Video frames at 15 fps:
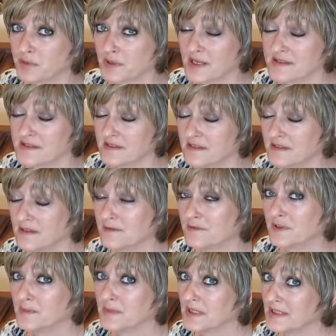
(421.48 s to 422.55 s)
present
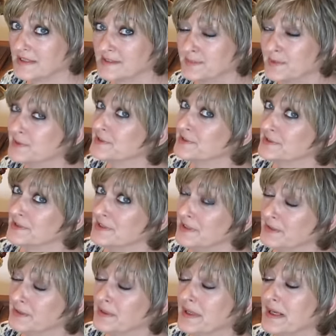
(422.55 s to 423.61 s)
from Cosmos to
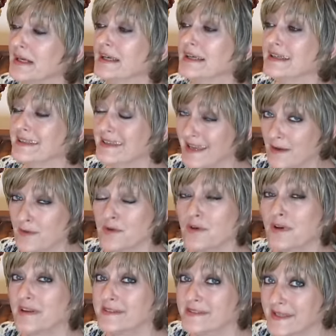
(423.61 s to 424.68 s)
you. Now you
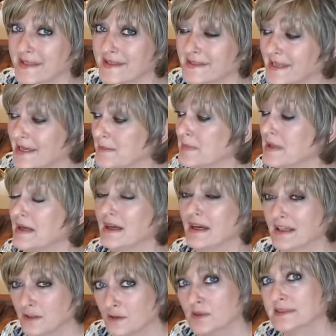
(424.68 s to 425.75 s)
can take time
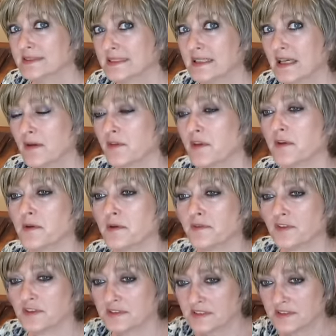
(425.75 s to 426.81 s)
and you'll see how the
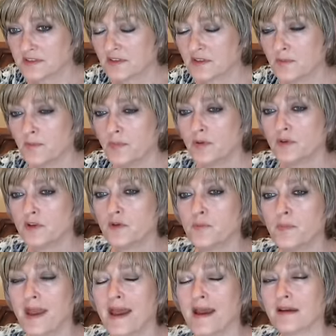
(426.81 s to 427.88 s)
universe is going to pull you
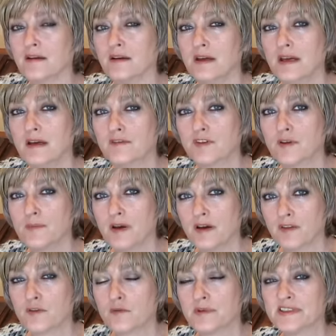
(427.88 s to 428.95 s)
back from
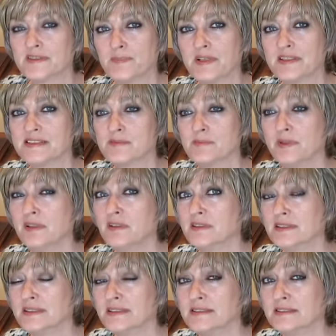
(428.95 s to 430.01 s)
other
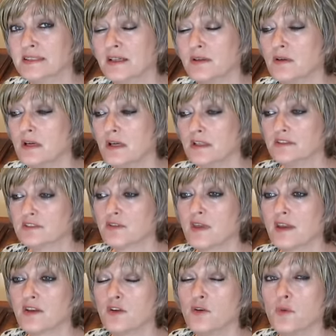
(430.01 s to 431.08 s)
responsibilities now, so
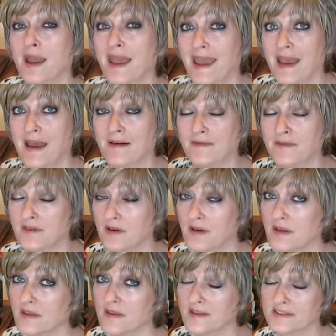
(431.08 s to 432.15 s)
that you have
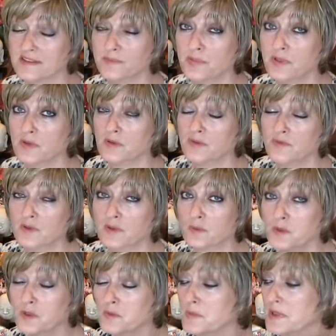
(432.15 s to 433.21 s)
this beautiful
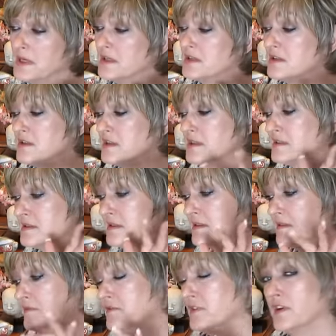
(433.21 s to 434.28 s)
room just
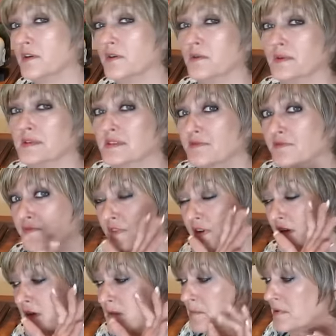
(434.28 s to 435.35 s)
for you. It's
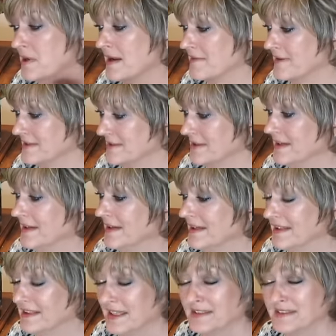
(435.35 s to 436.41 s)
very private.
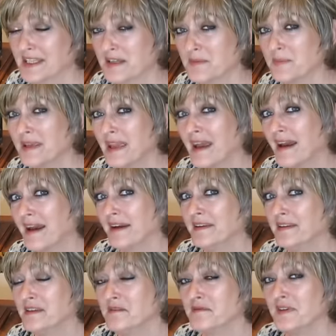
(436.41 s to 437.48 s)
It's kind of
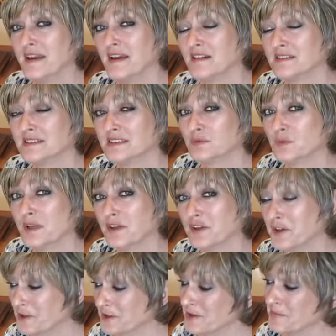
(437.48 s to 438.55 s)
behind the veils is what
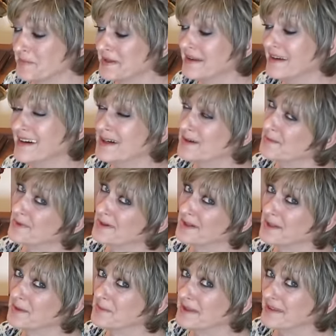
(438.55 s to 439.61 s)
you're going to be
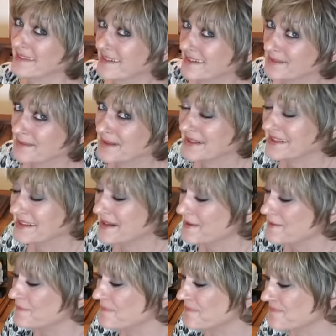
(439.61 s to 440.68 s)
working with right now.